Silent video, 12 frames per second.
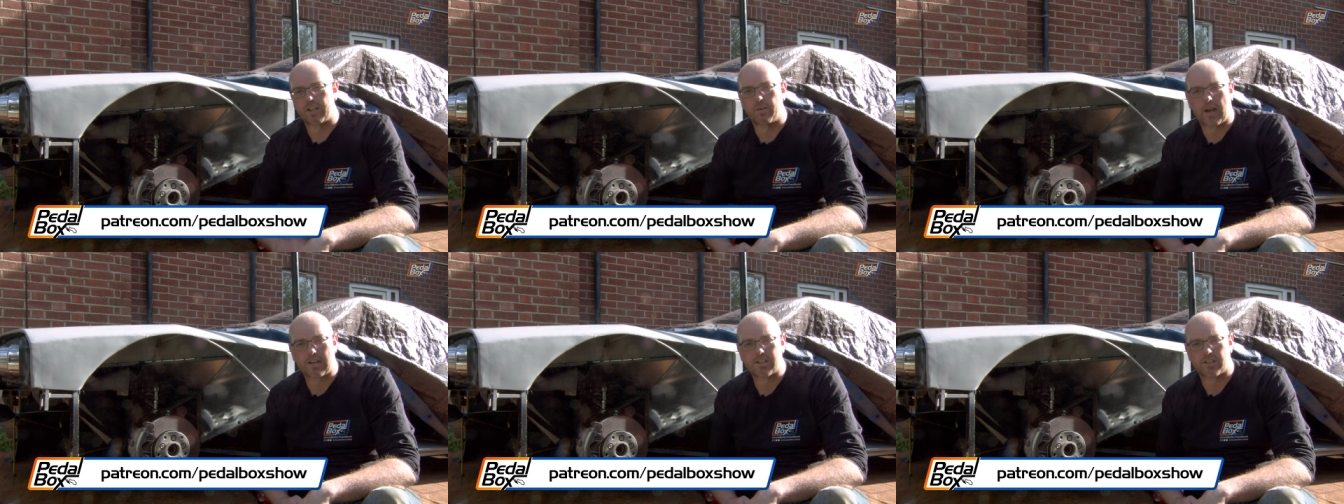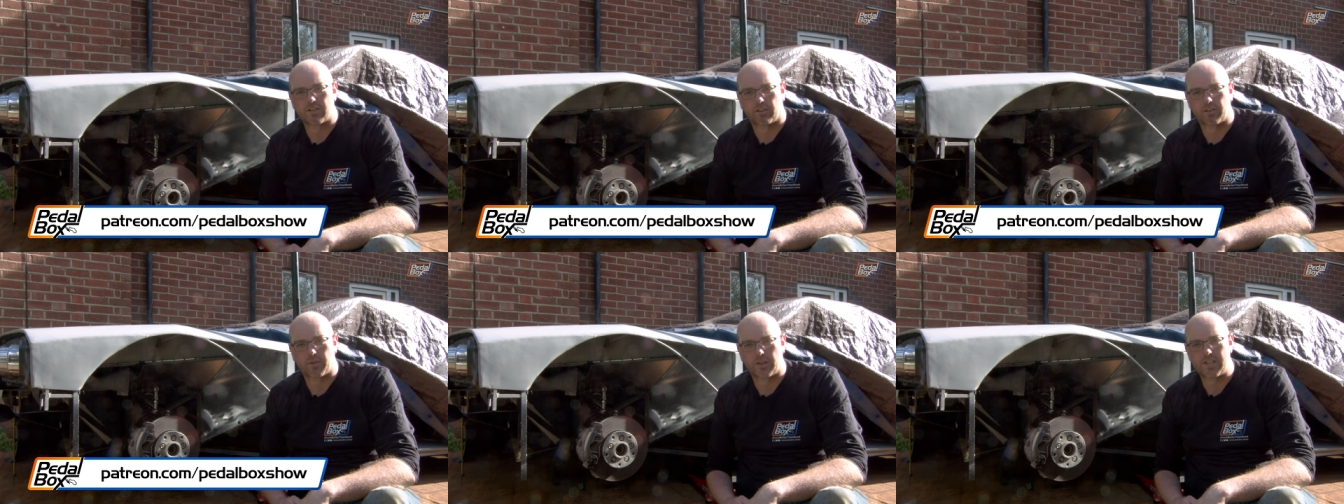get you access
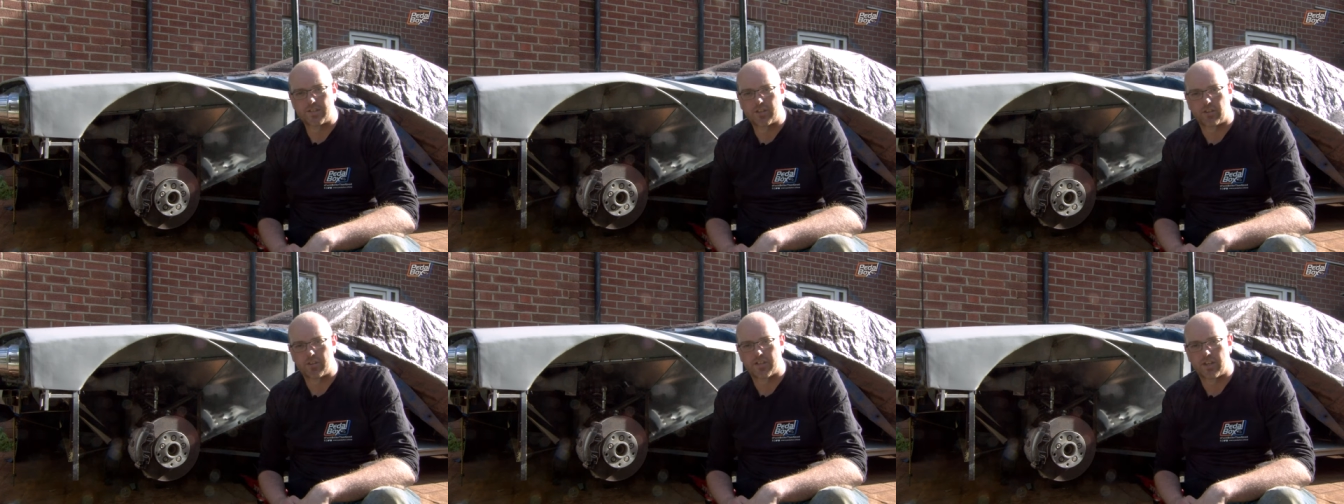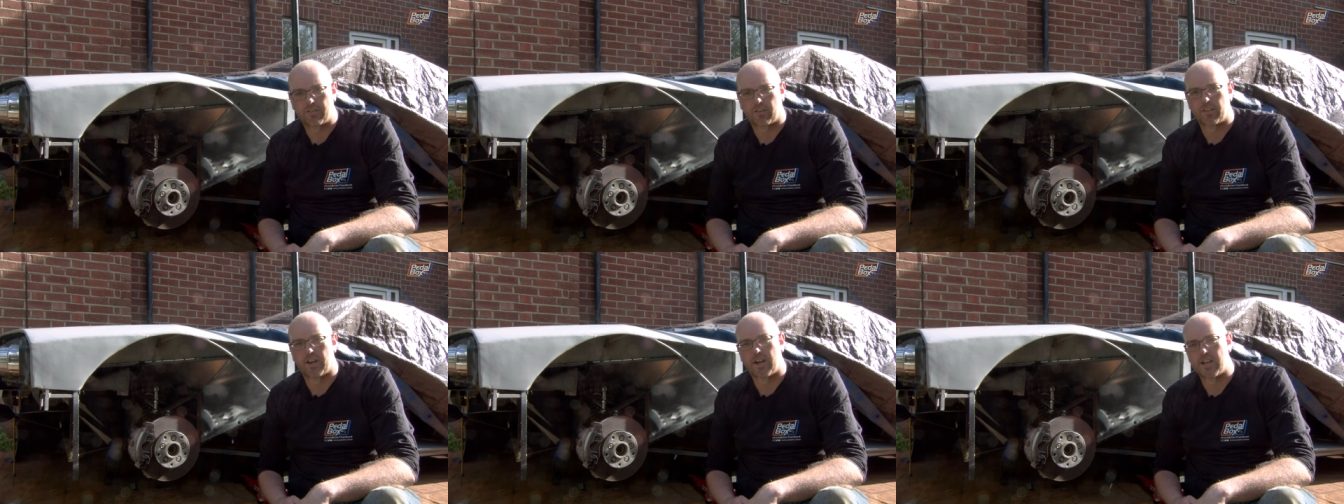onto our Discord server
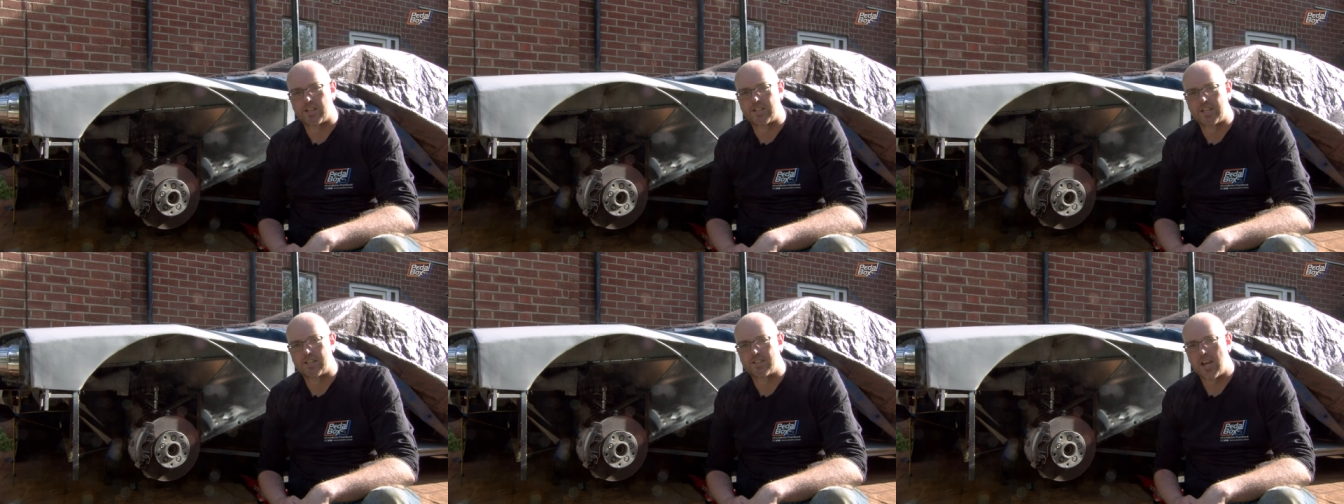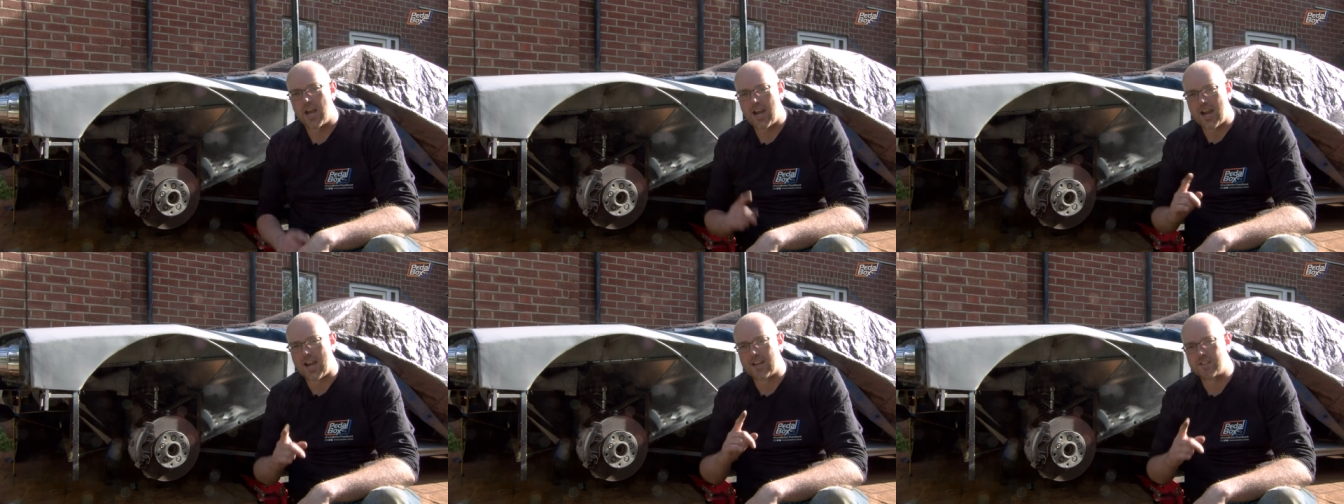on the higher tiers
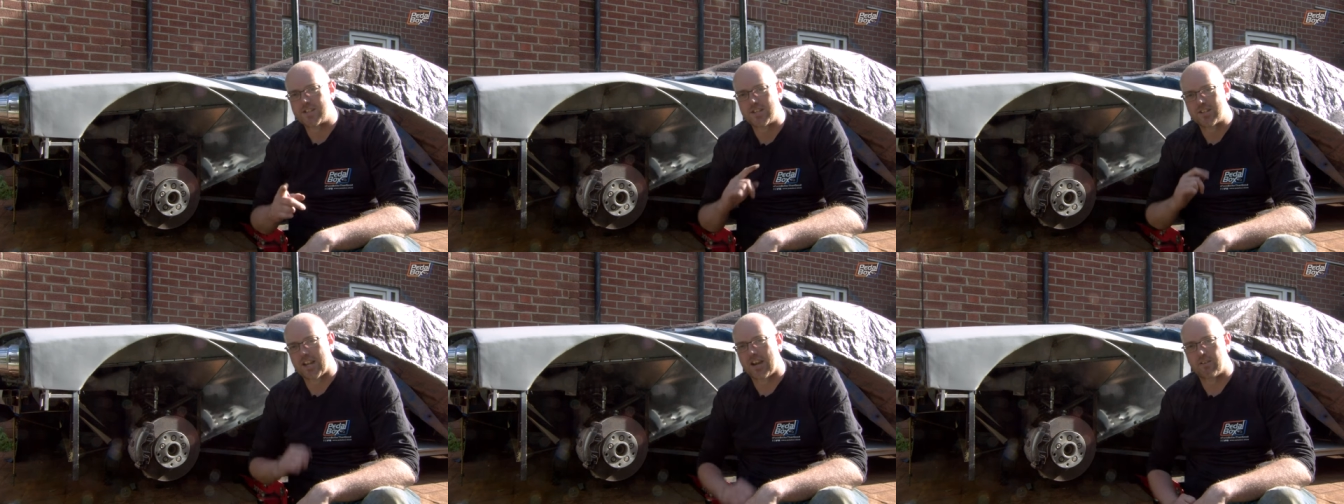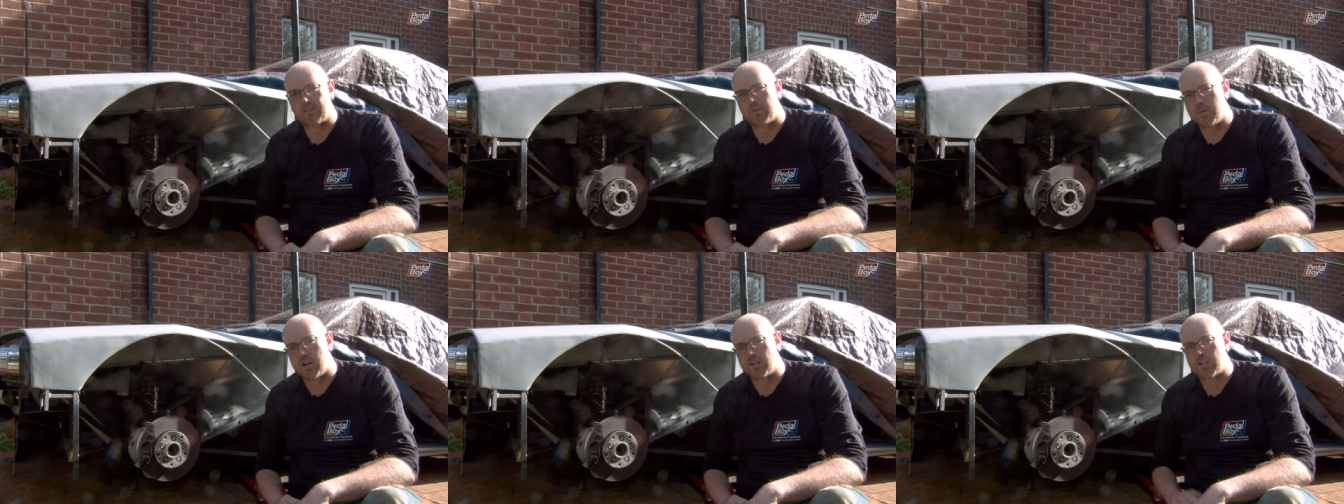and discount for
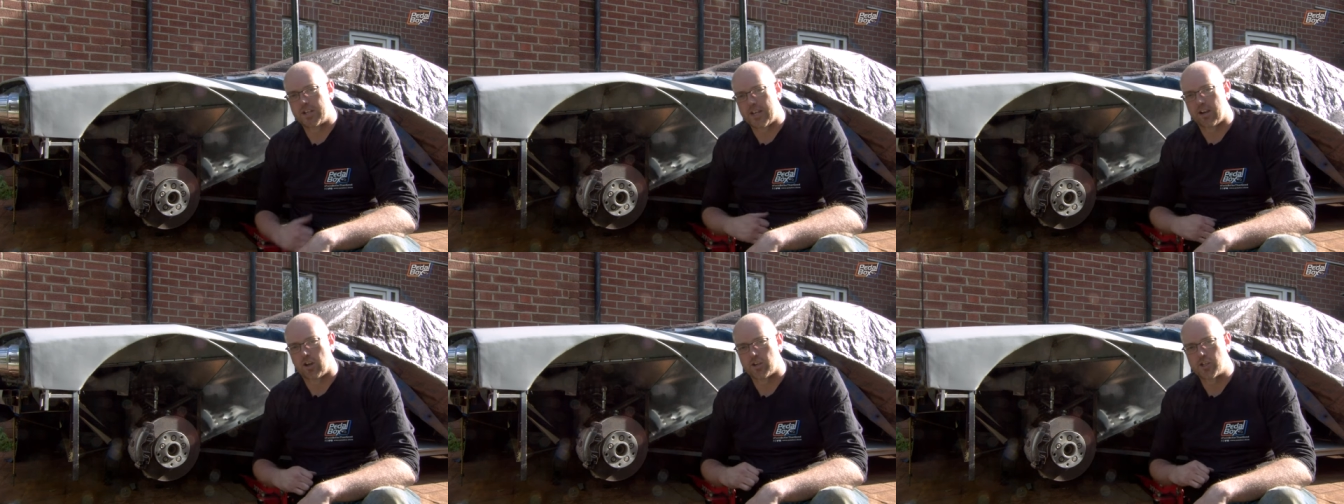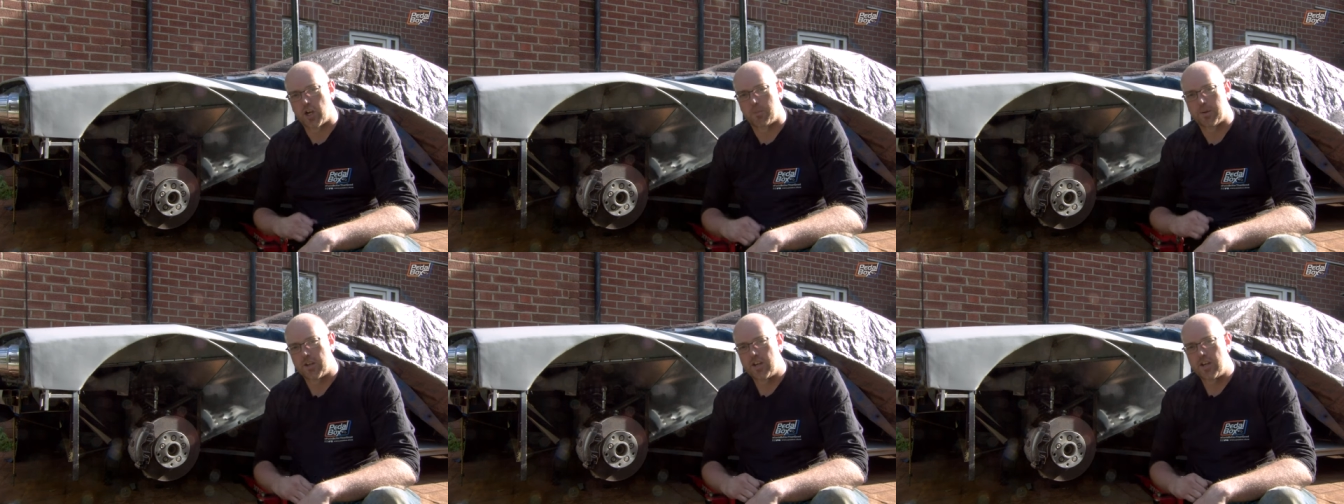merch in our shop.